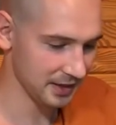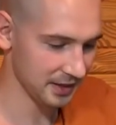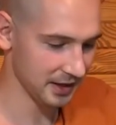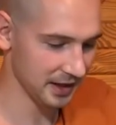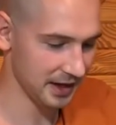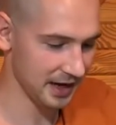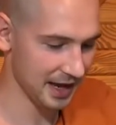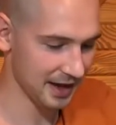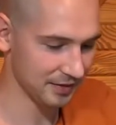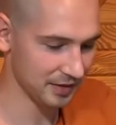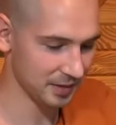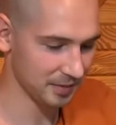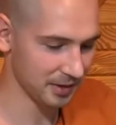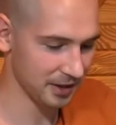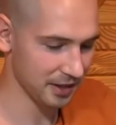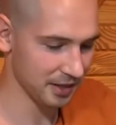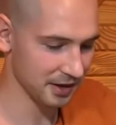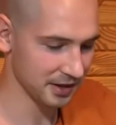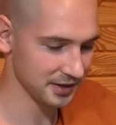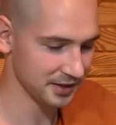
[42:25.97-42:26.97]
Then having
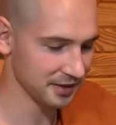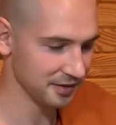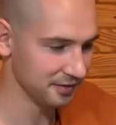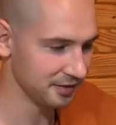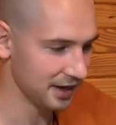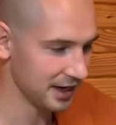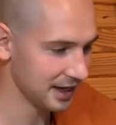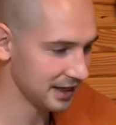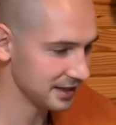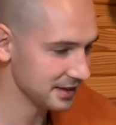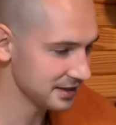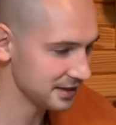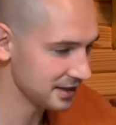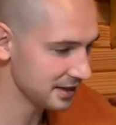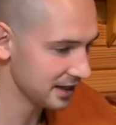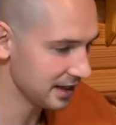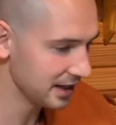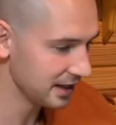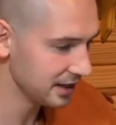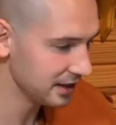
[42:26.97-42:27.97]
been thus advised
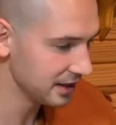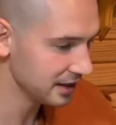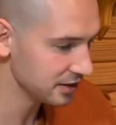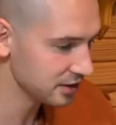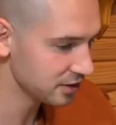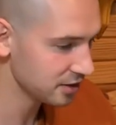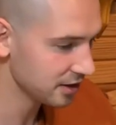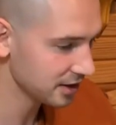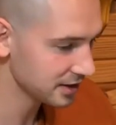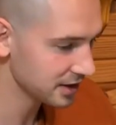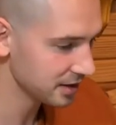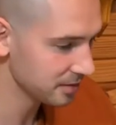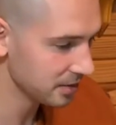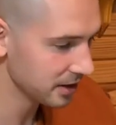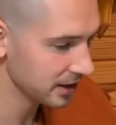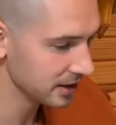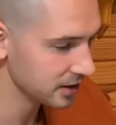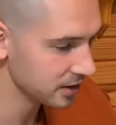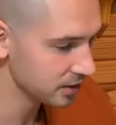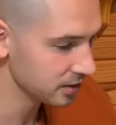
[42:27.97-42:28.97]
and instructed
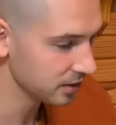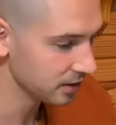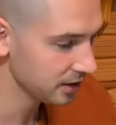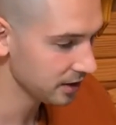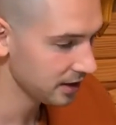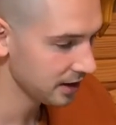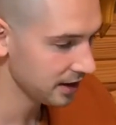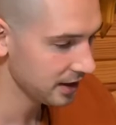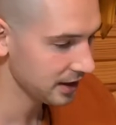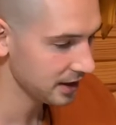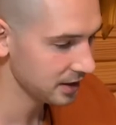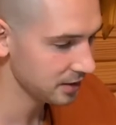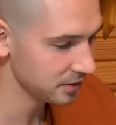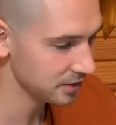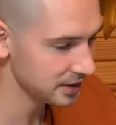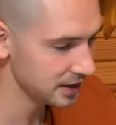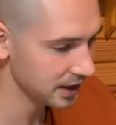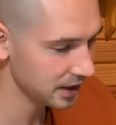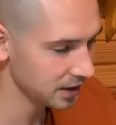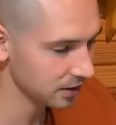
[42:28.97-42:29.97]
by you, he
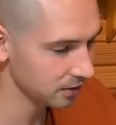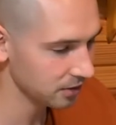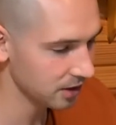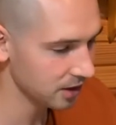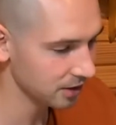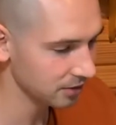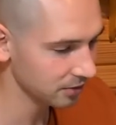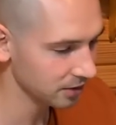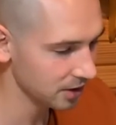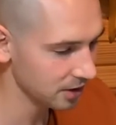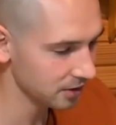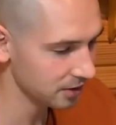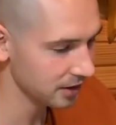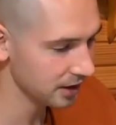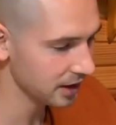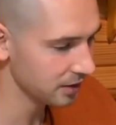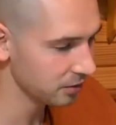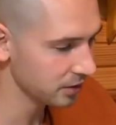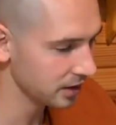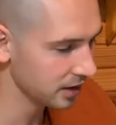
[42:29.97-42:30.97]
would take a wrong road
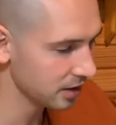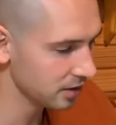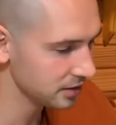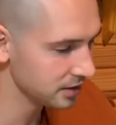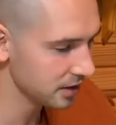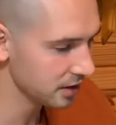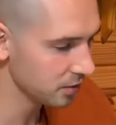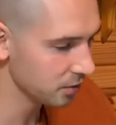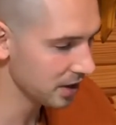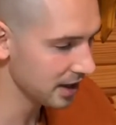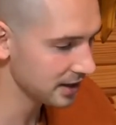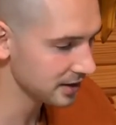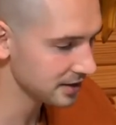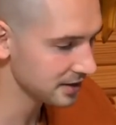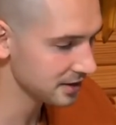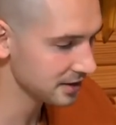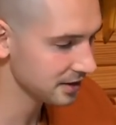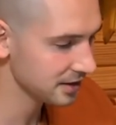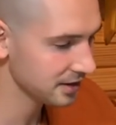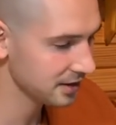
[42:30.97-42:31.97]
and would go to the
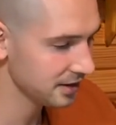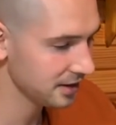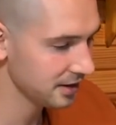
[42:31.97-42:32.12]
west.